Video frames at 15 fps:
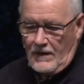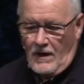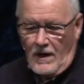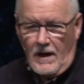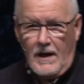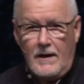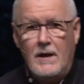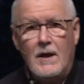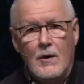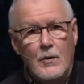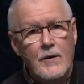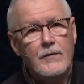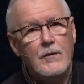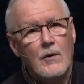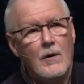God
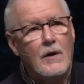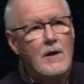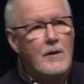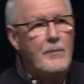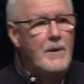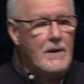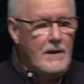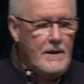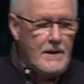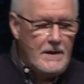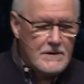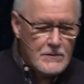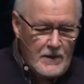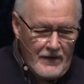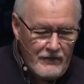with your
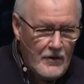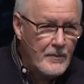abilities. Whatever